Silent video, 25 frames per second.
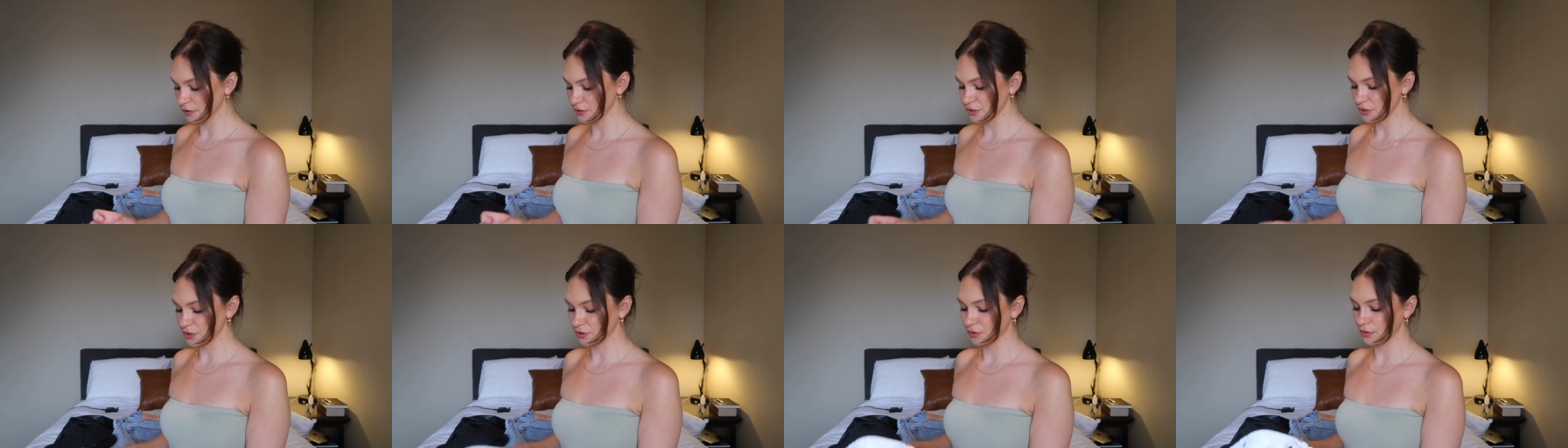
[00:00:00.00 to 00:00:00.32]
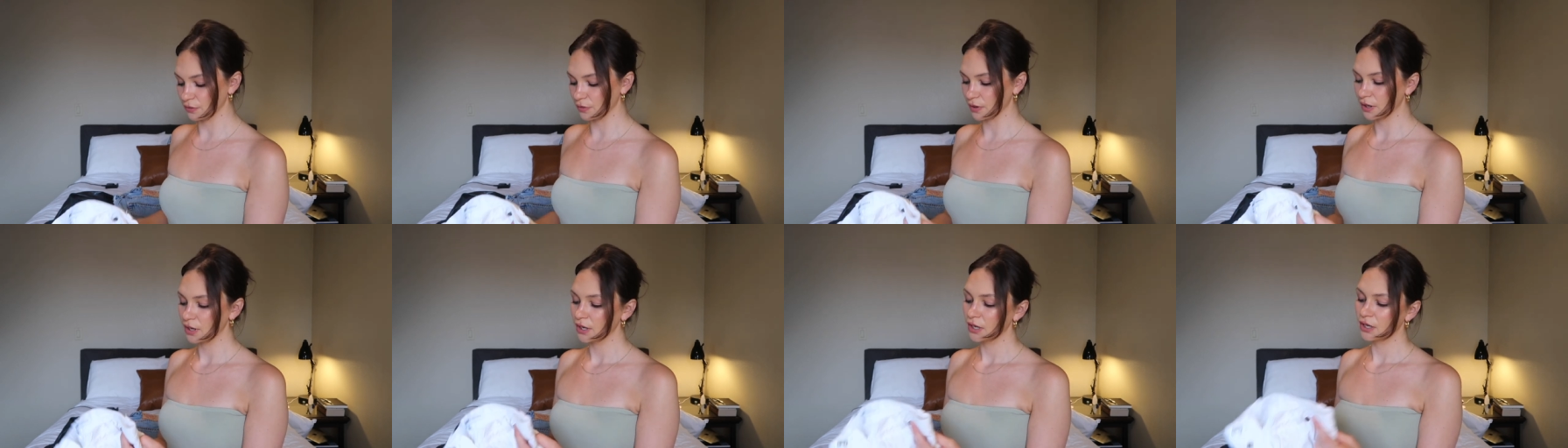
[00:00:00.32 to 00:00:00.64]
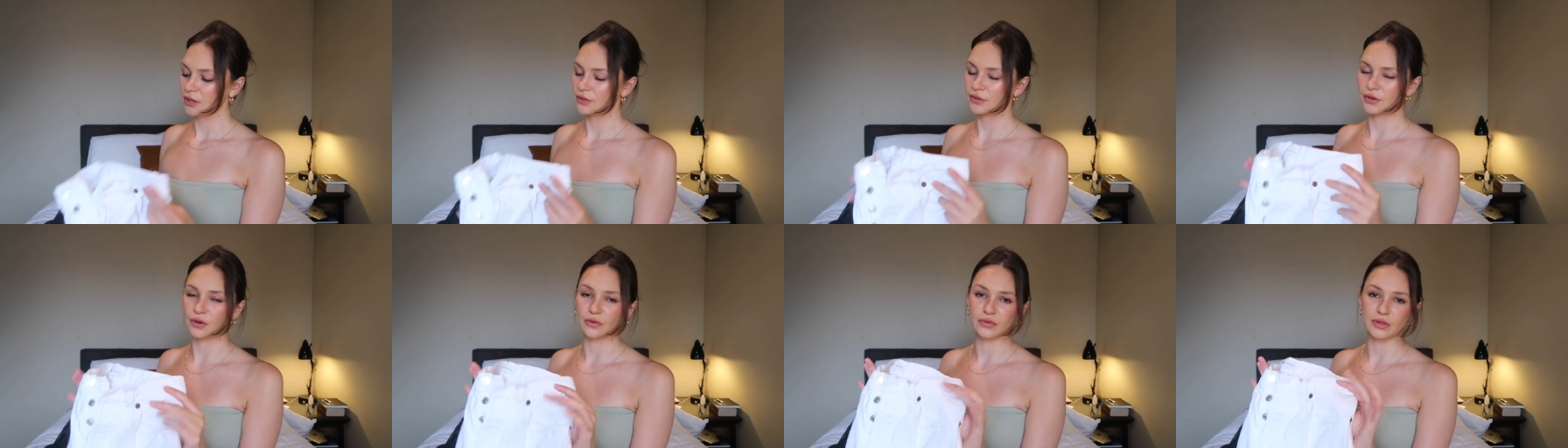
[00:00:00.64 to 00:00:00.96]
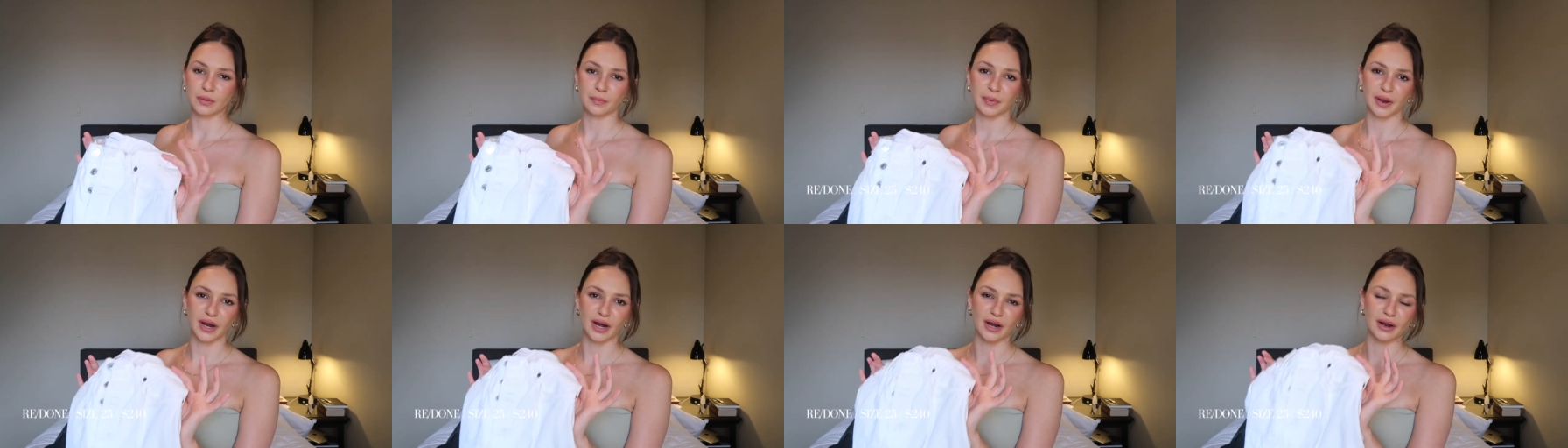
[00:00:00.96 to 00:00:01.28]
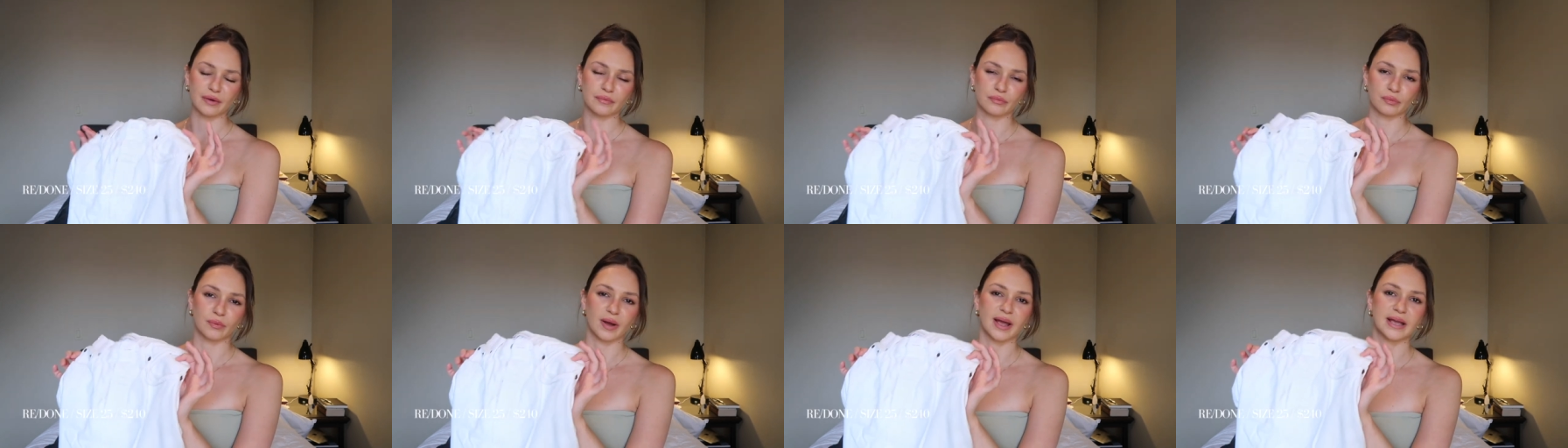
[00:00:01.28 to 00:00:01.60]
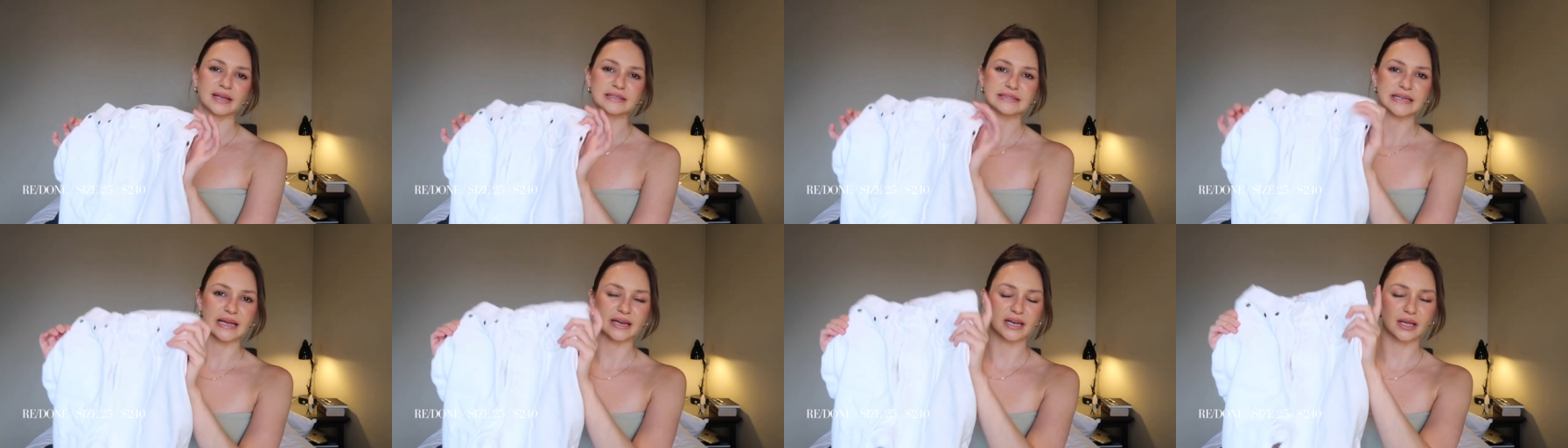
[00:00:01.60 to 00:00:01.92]
into the only pair of
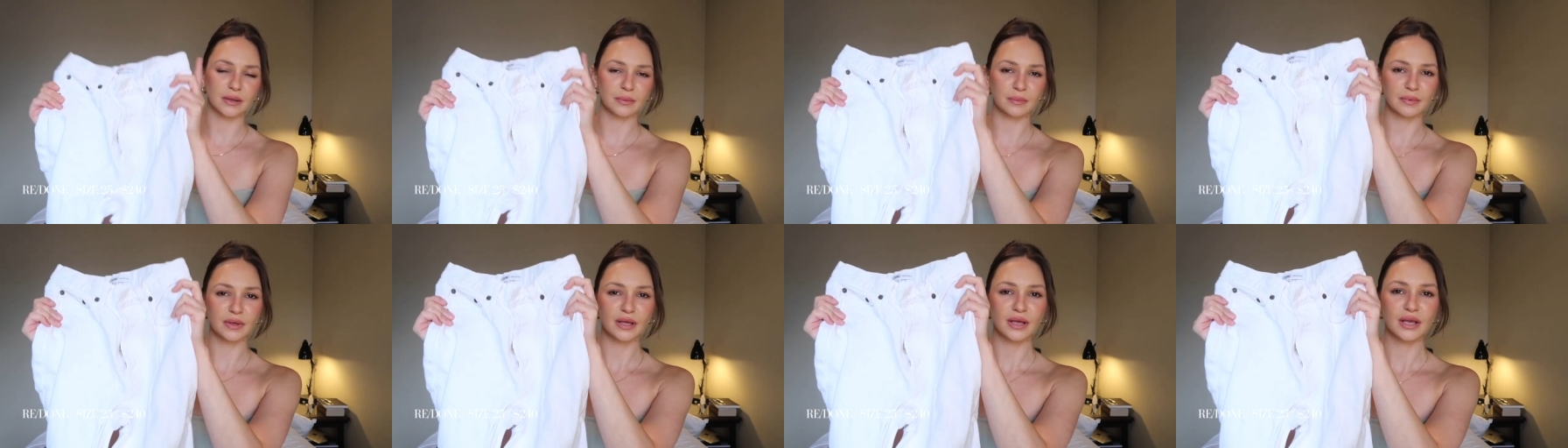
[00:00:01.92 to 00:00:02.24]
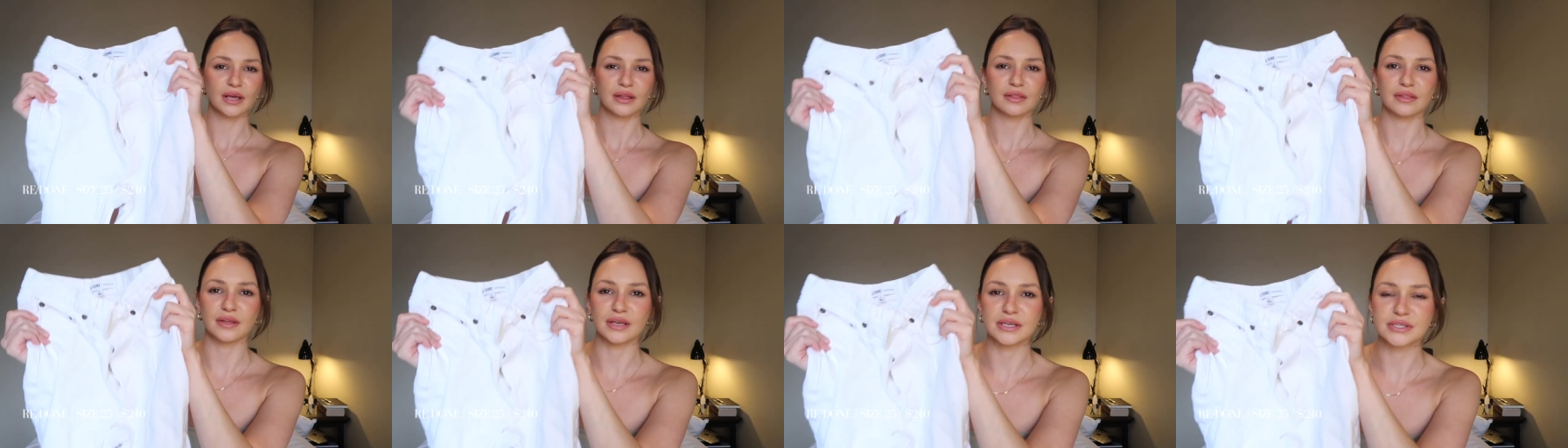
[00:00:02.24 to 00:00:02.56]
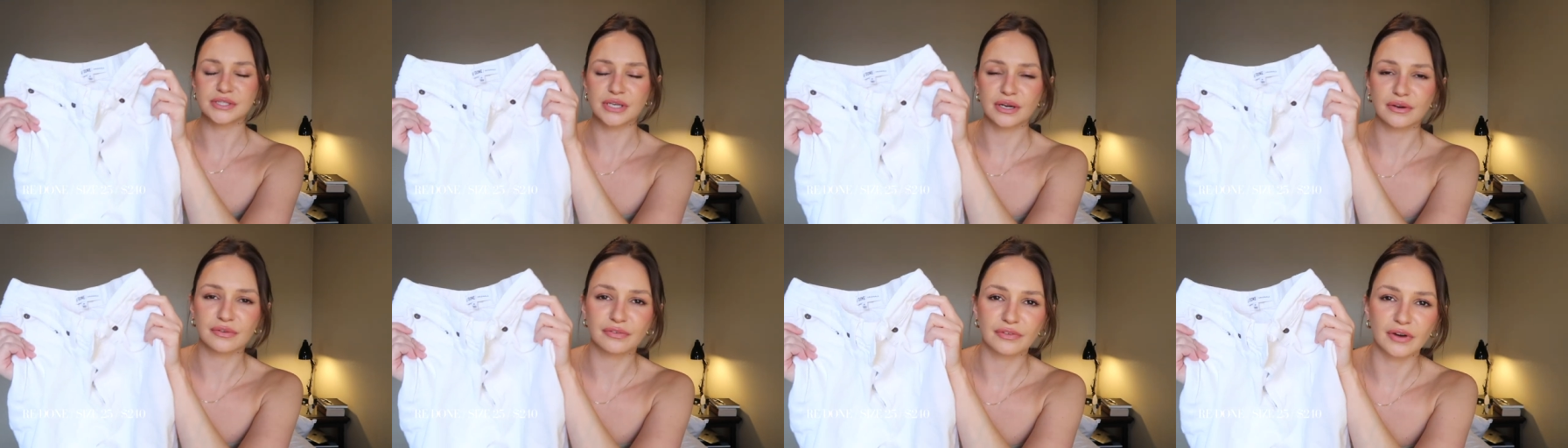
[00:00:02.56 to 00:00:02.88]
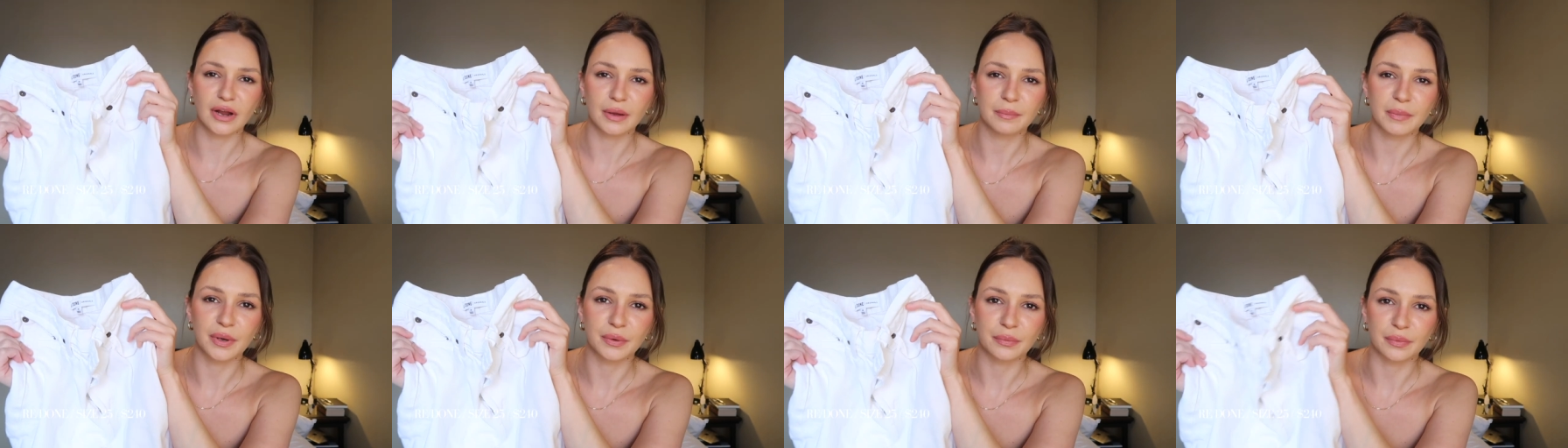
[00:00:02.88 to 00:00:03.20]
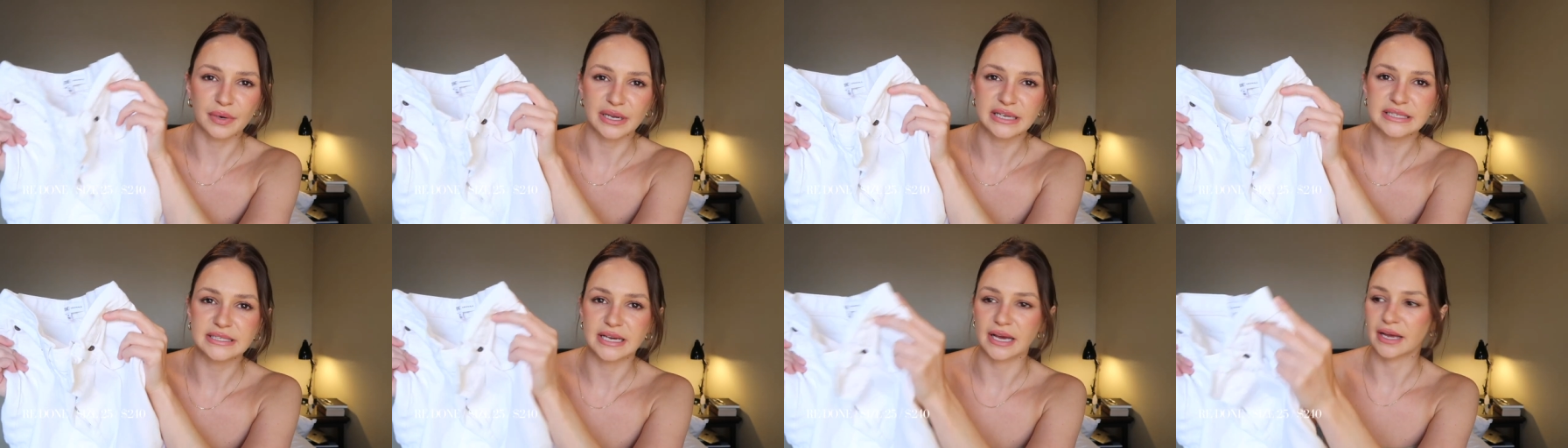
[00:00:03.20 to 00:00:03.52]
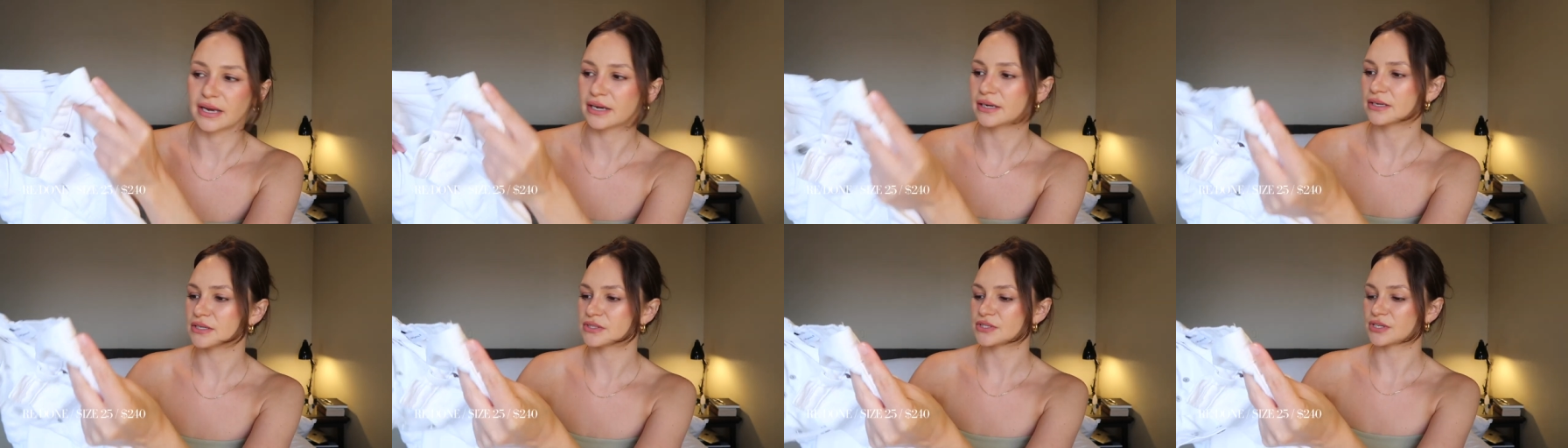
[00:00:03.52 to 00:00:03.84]
white denim. These are from RE/DONE.